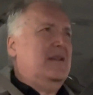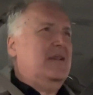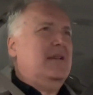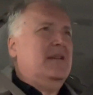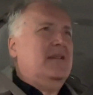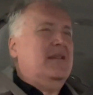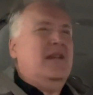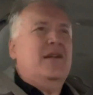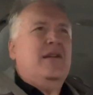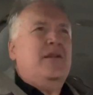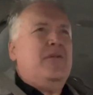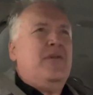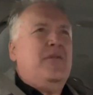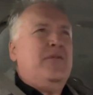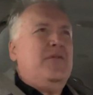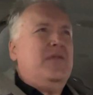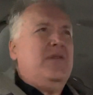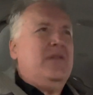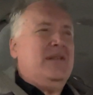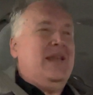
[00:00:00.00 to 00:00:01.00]

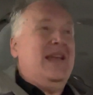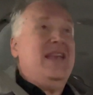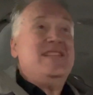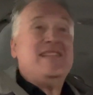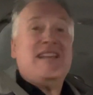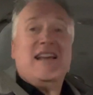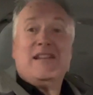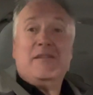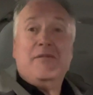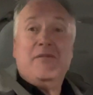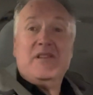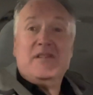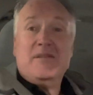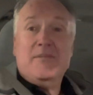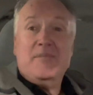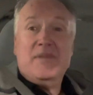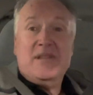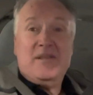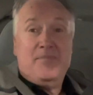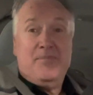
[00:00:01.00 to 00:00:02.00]
if his
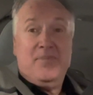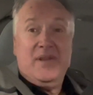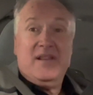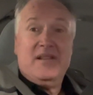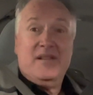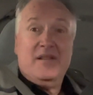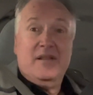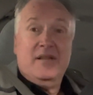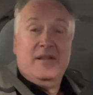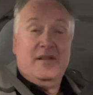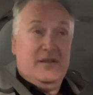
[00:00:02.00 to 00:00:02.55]
activism is big,